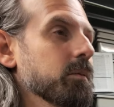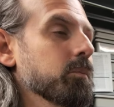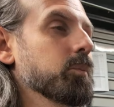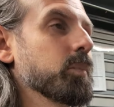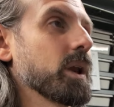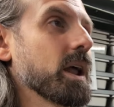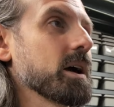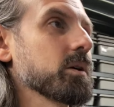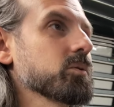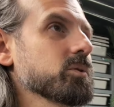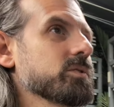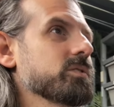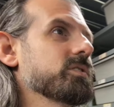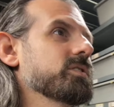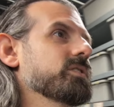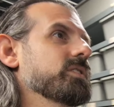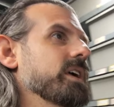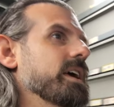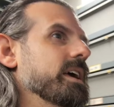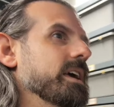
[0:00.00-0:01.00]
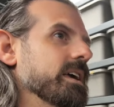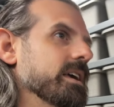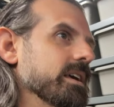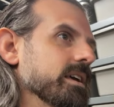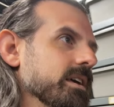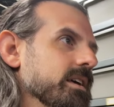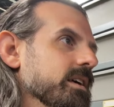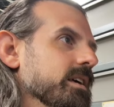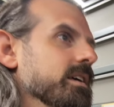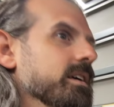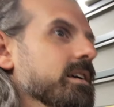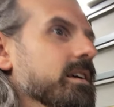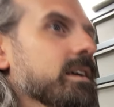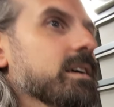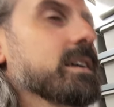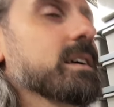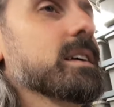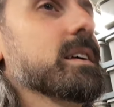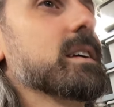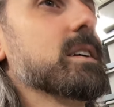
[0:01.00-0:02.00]
But I would say,
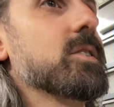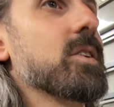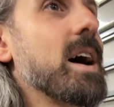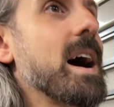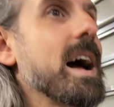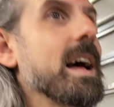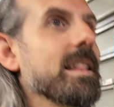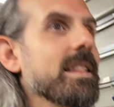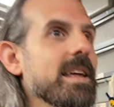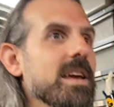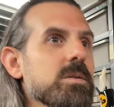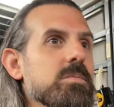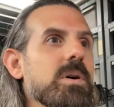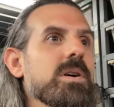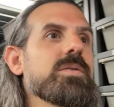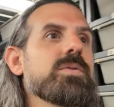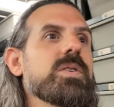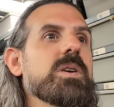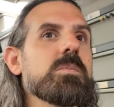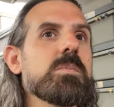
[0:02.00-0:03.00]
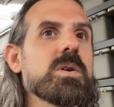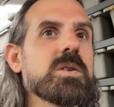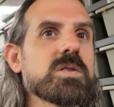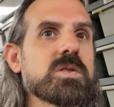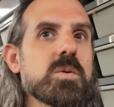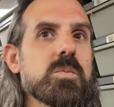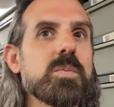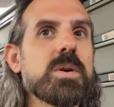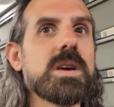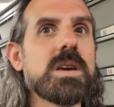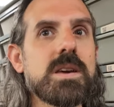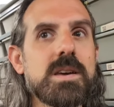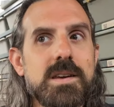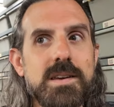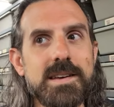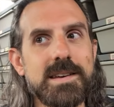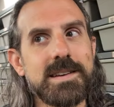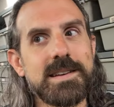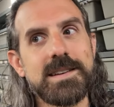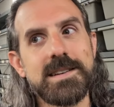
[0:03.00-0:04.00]
I like my females to be